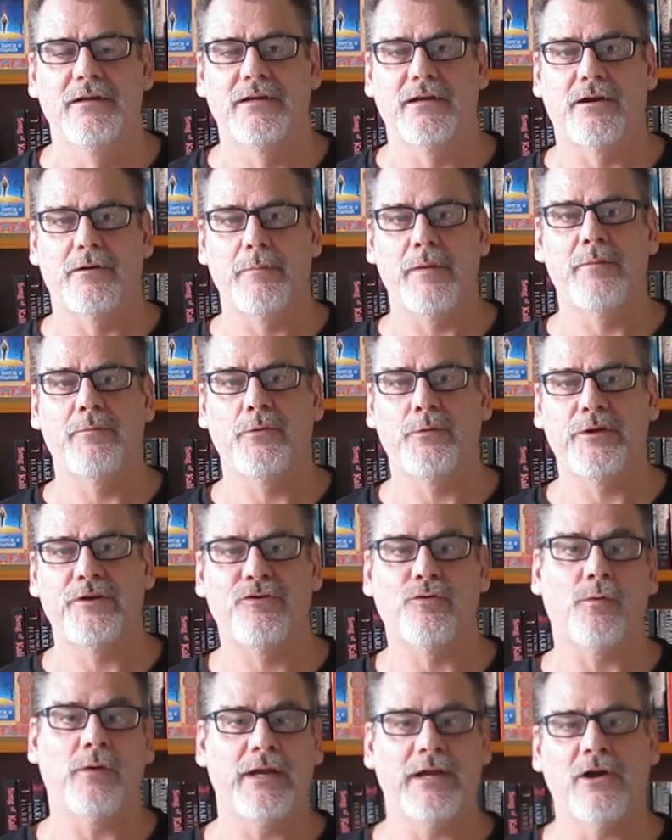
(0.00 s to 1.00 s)
Now, remember, we're
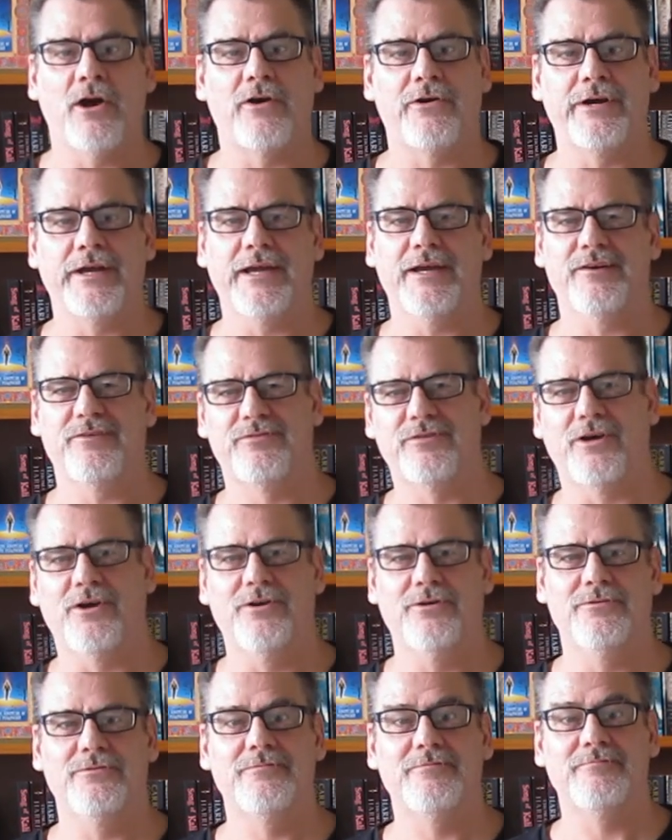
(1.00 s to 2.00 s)
talking horror here,
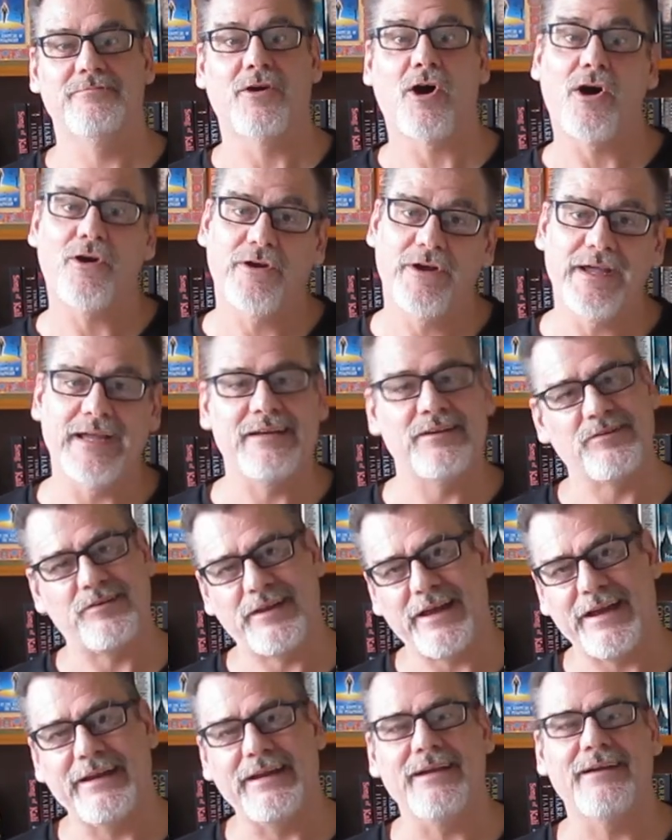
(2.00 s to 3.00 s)
so horror
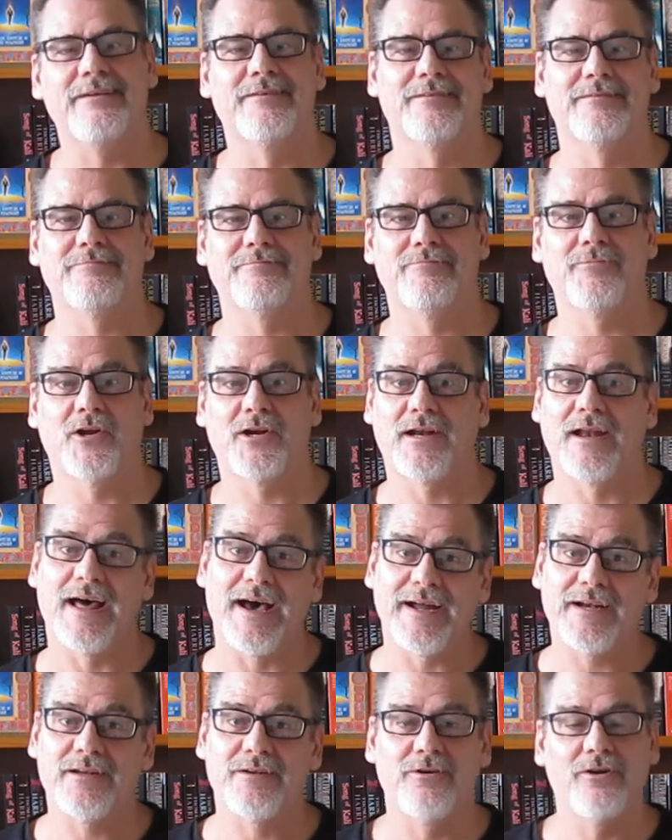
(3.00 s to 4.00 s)
entertaining. Not
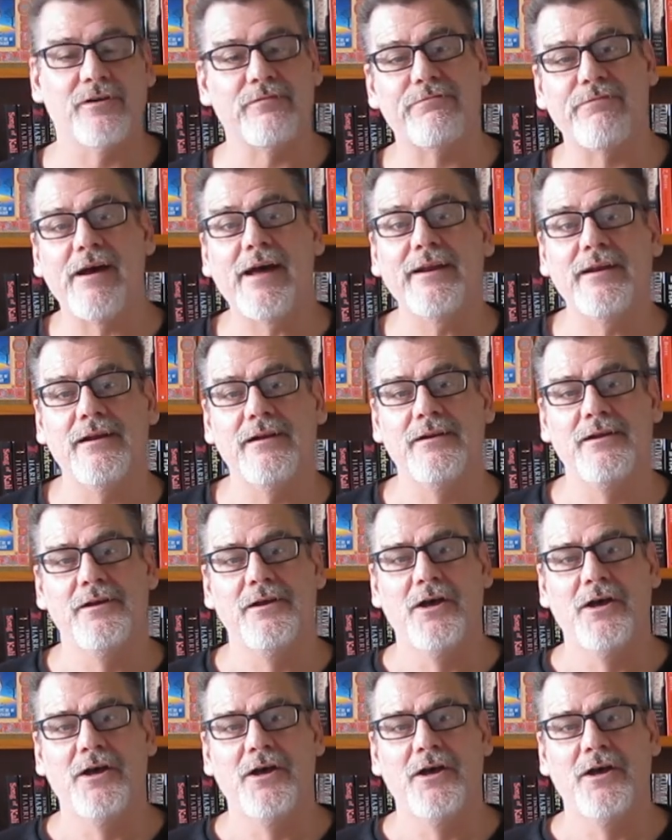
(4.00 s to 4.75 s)
light, not fun.